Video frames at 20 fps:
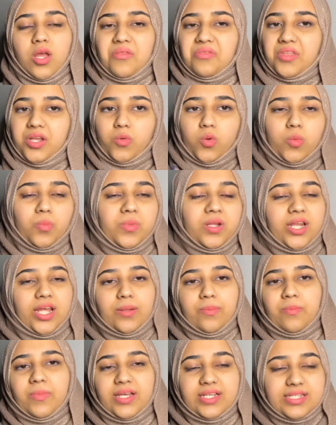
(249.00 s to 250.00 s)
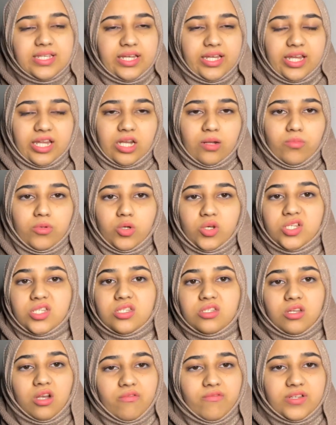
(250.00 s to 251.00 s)
there would be like basic AWS
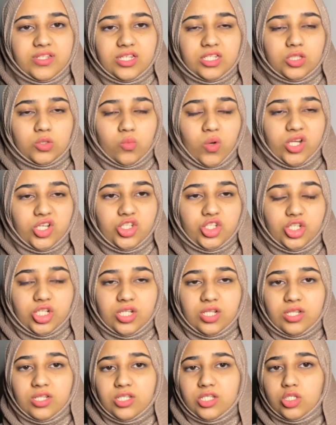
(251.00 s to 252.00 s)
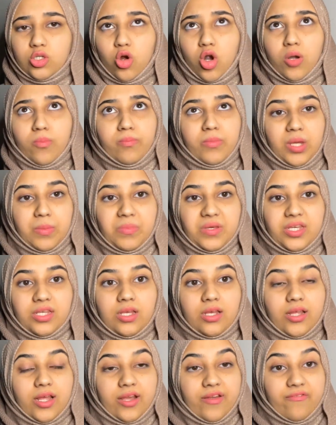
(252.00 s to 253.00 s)
services questions, or maybe
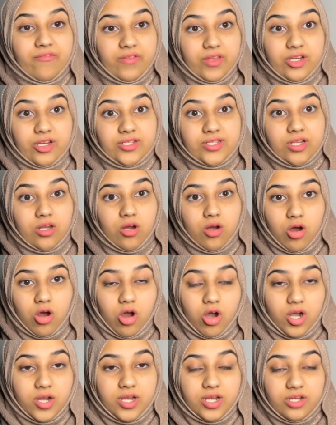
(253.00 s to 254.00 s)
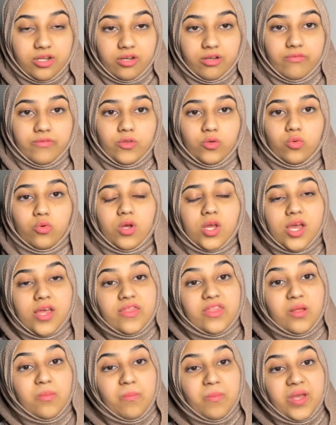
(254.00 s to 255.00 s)
if it is in a hard interview,
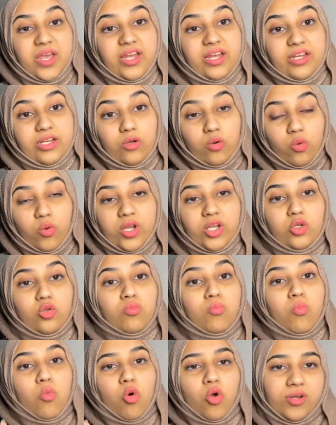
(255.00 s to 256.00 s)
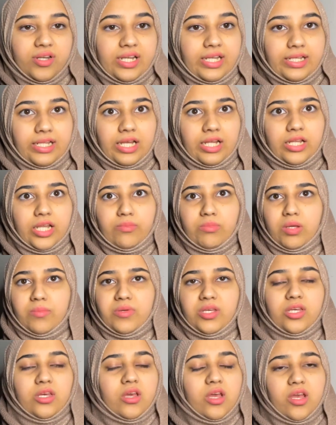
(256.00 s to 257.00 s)
they may go into more detail. And
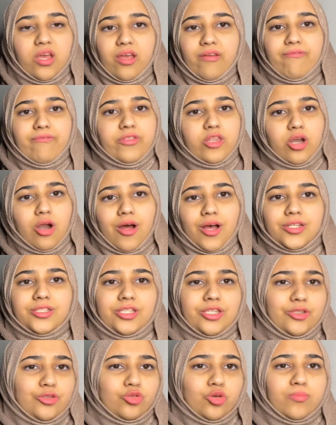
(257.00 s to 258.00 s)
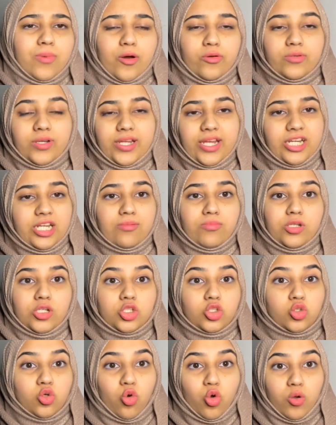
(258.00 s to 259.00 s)
maybe if they're asking you about AWS
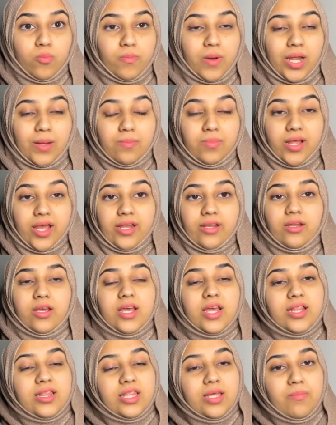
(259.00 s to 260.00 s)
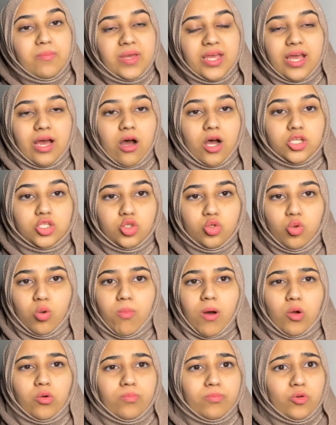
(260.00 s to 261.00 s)
CodePipeline, they may ask you
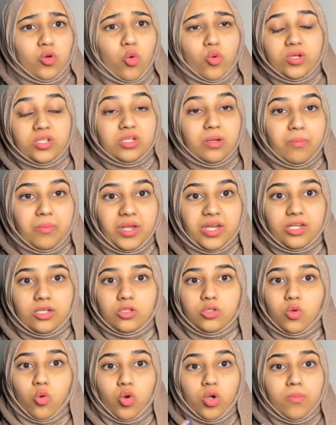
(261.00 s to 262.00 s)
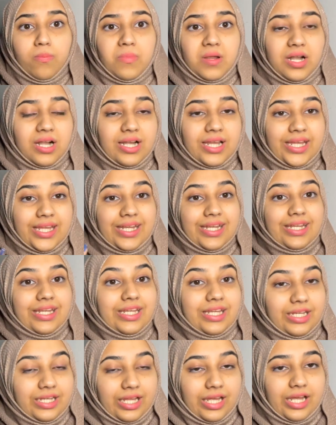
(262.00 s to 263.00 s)
about CodeCommit, code build in
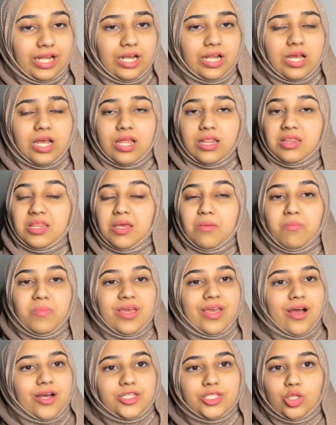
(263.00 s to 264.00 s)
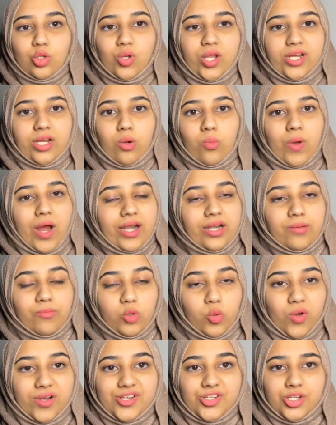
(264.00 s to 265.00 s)
detail. They may ask you like a random
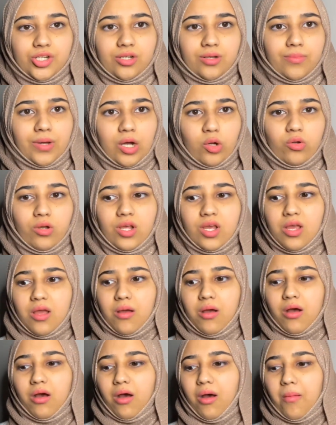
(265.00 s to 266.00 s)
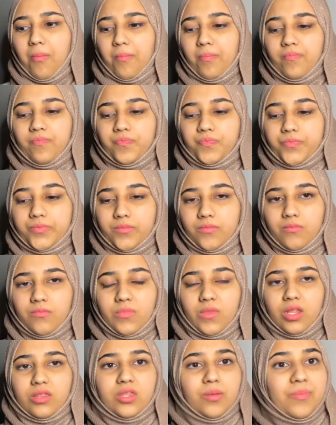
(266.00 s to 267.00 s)
question about, um,
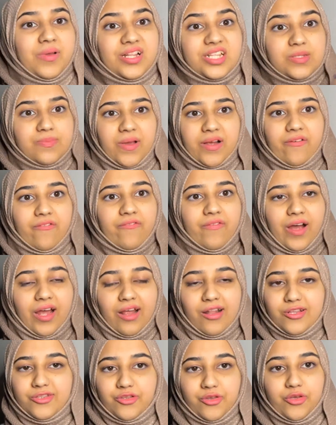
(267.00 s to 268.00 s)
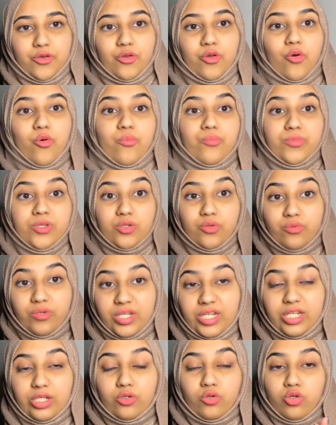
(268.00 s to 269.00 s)
the build spec file so you know you
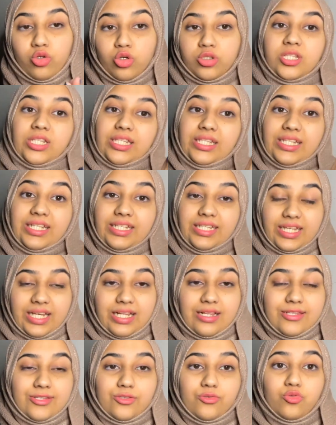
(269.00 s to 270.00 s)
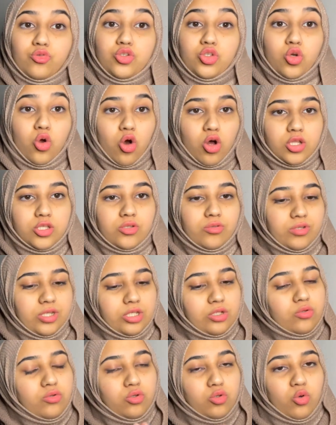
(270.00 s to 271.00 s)
need to know the details too you also
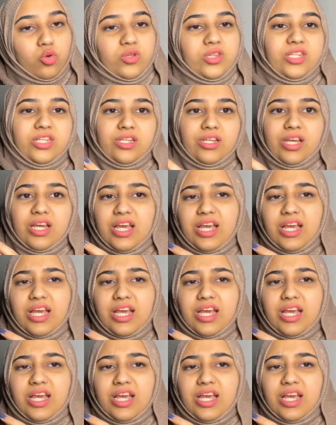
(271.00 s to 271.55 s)
need to know the